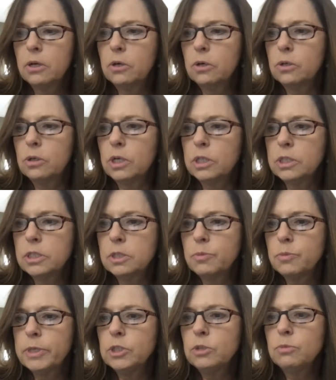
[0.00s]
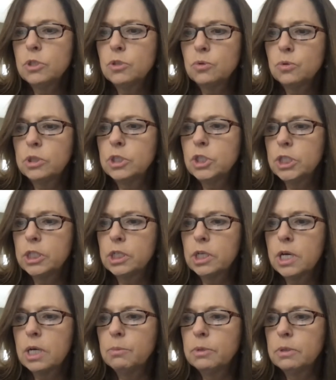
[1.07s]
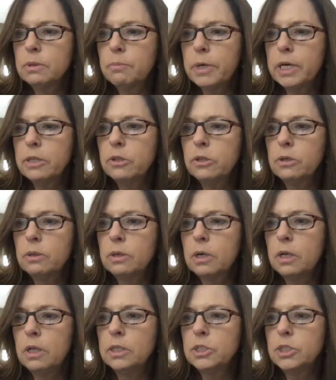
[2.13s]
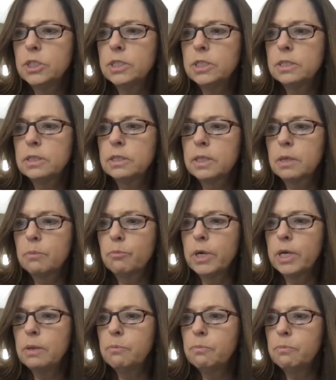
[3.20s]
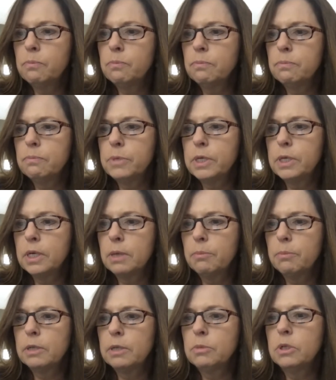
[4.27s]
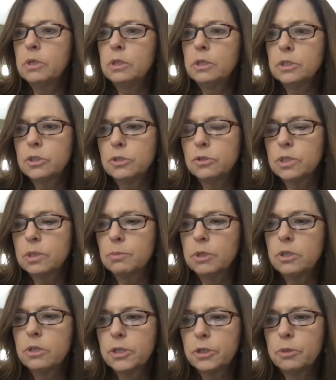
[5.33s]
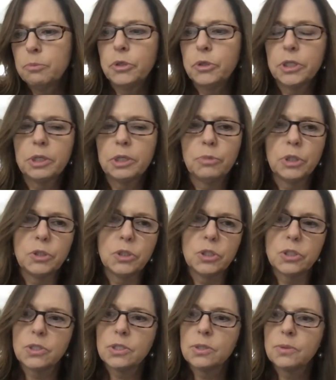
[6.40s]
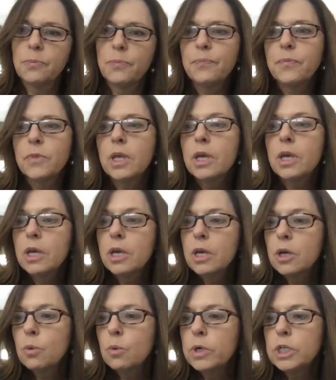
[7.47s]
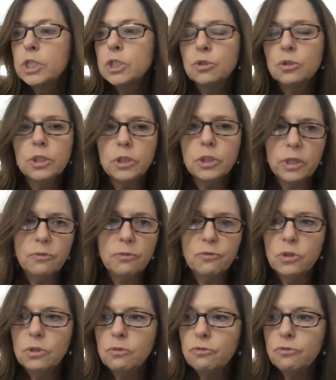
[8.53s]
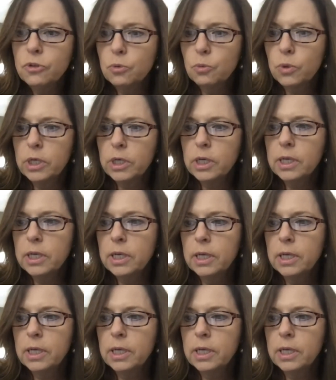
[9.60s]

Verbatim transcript: or autism spectrum disorder share common pathologies that may be amenable to similar therapeutic approaches. We are truly grateful for the work